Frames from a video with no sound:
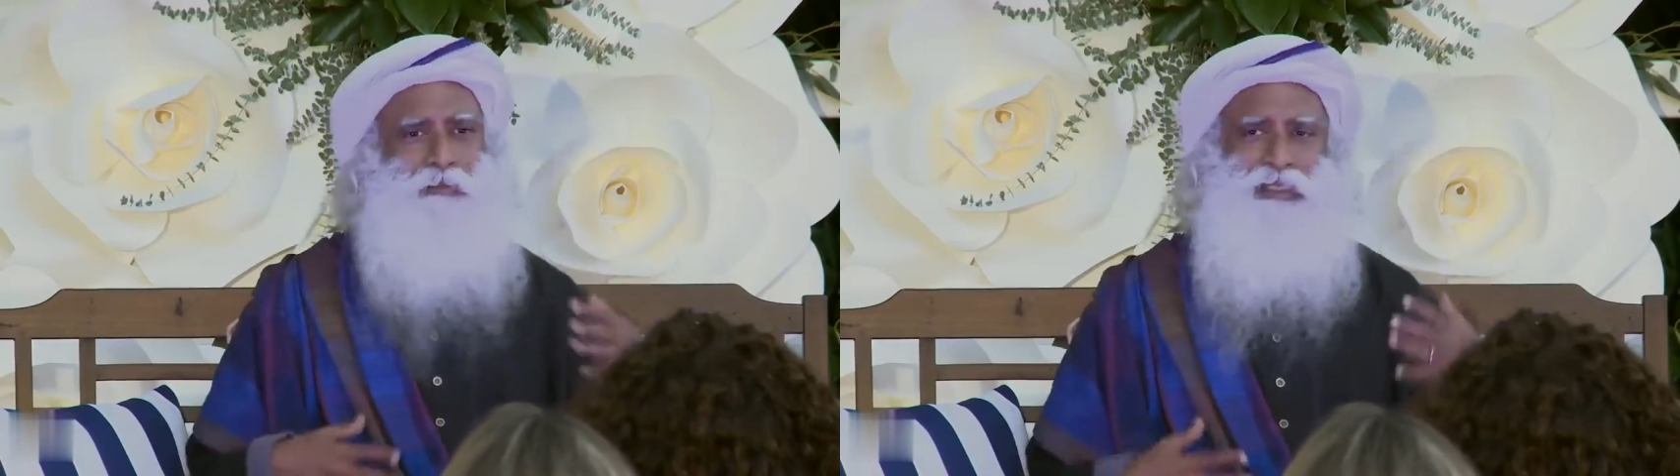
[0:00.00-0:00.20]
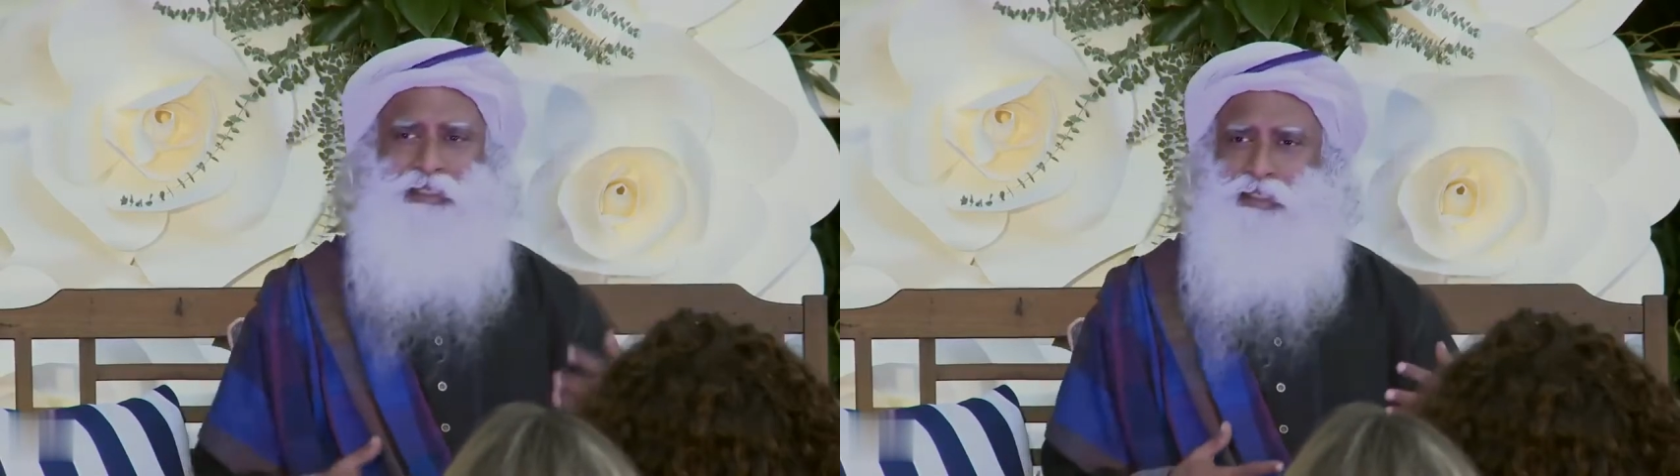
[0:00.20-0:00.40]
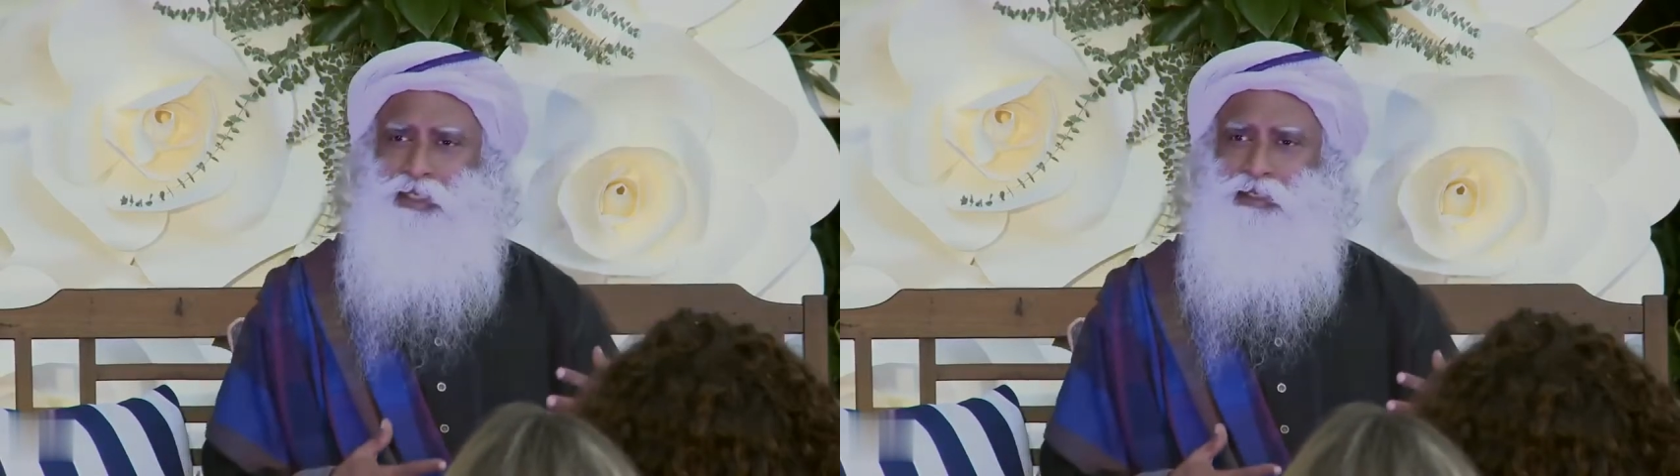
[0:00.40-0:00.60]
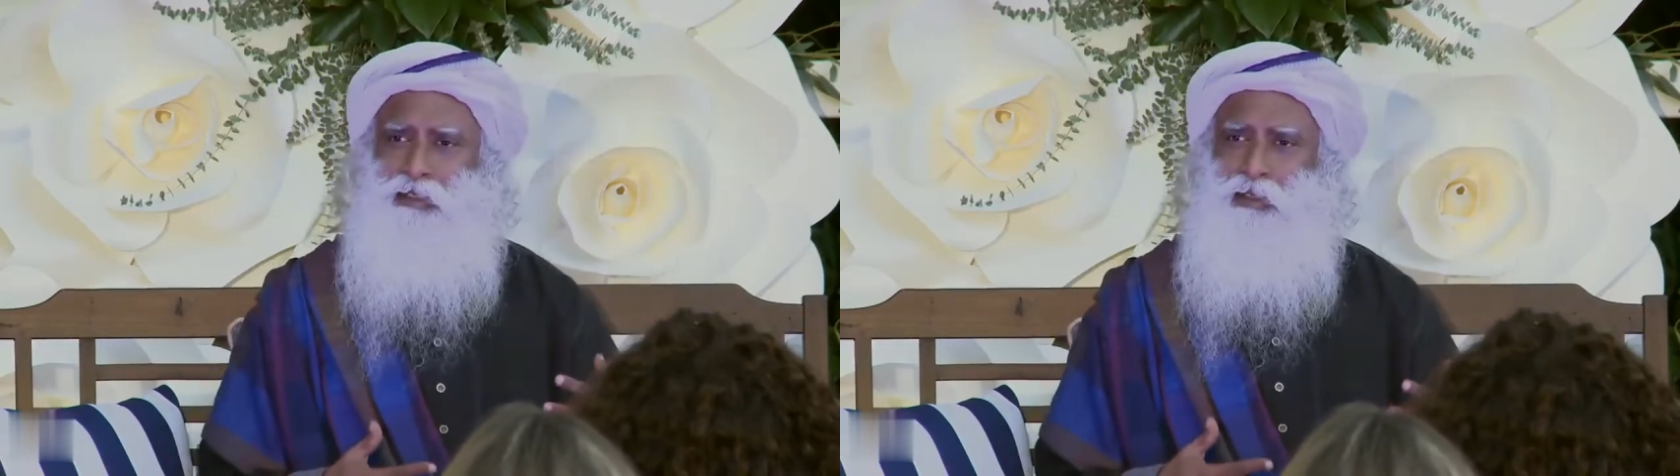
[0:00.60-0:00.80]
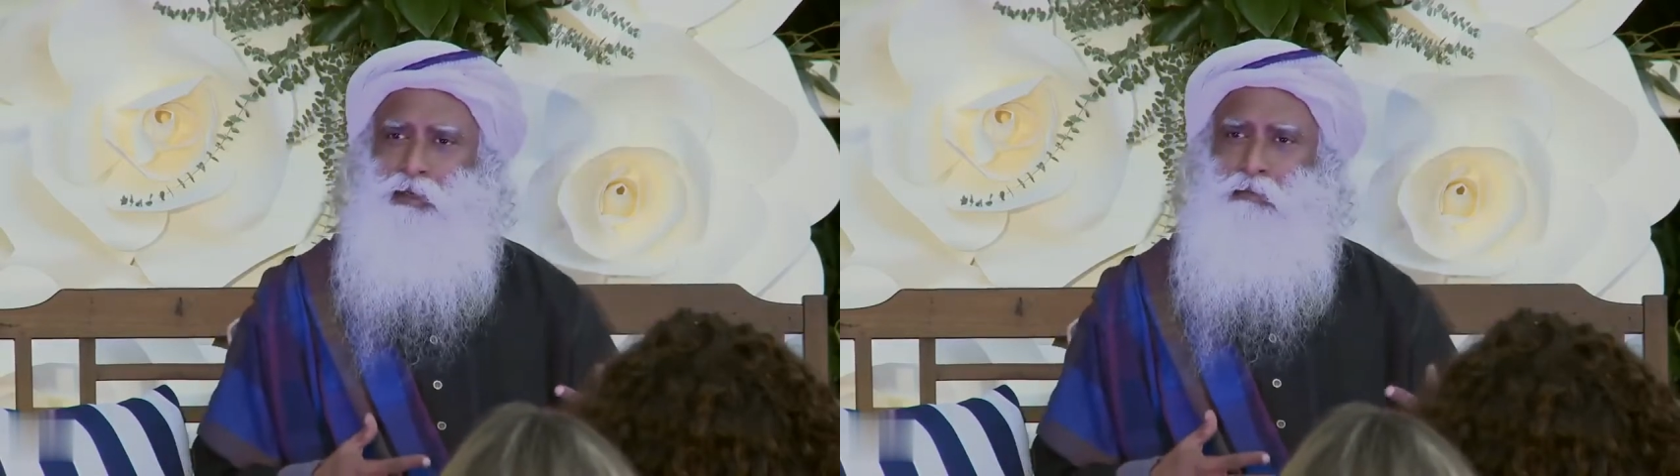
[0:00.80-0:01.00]
to meditate,
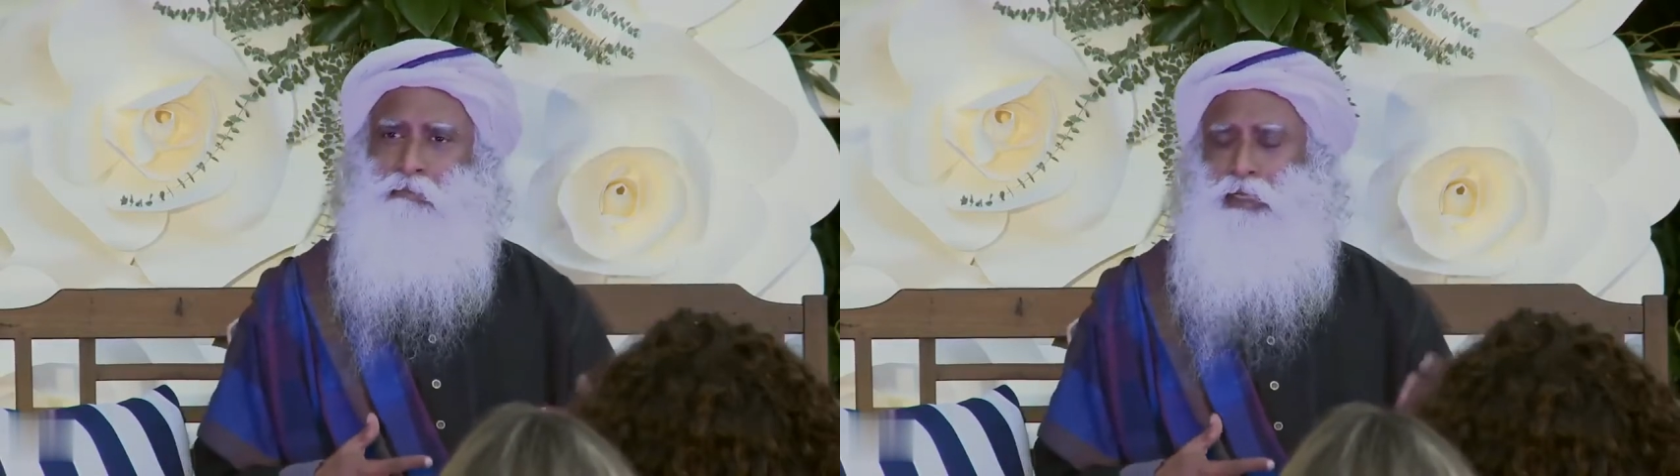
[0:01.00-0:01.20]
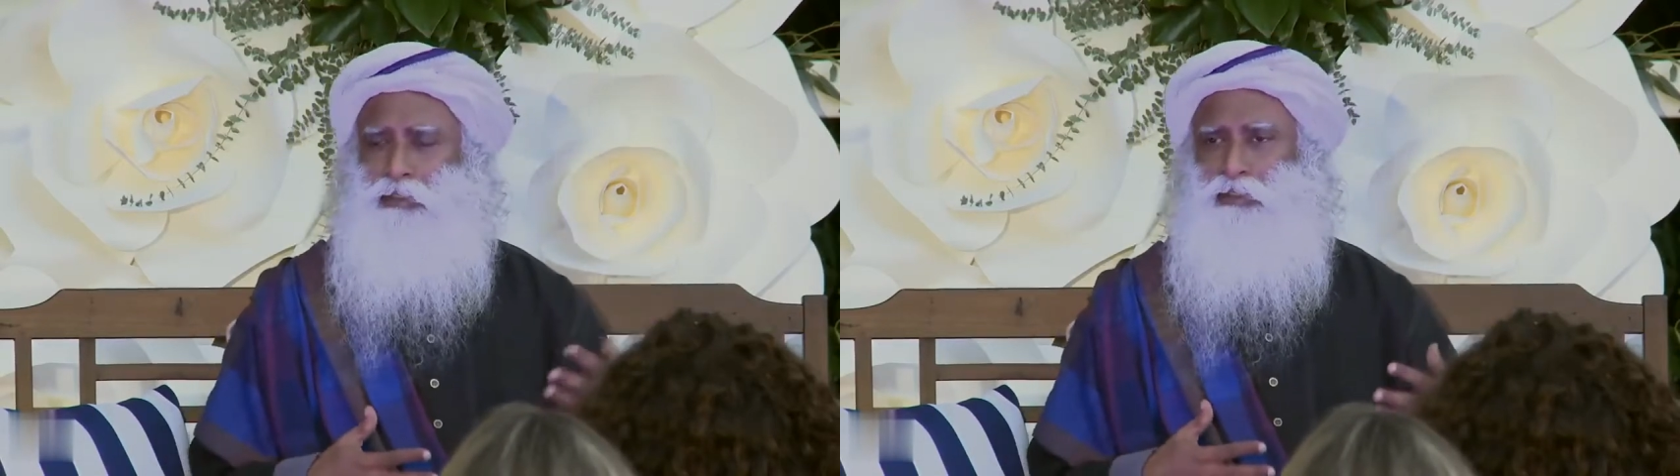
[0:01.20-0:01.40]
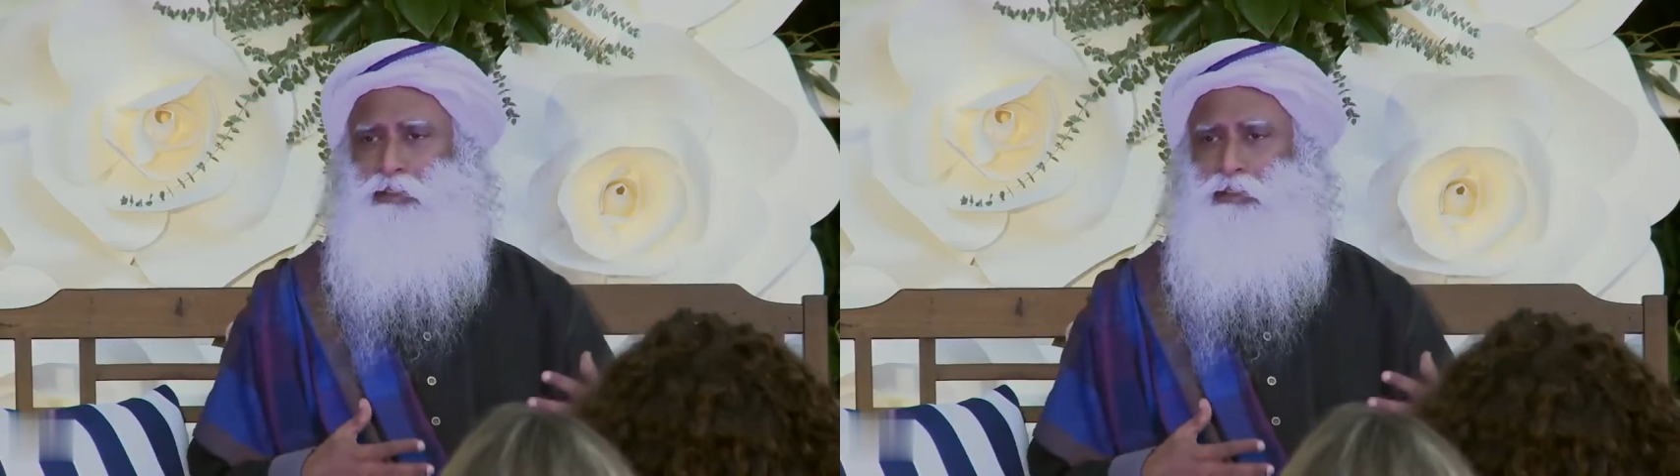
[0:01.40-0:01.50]
but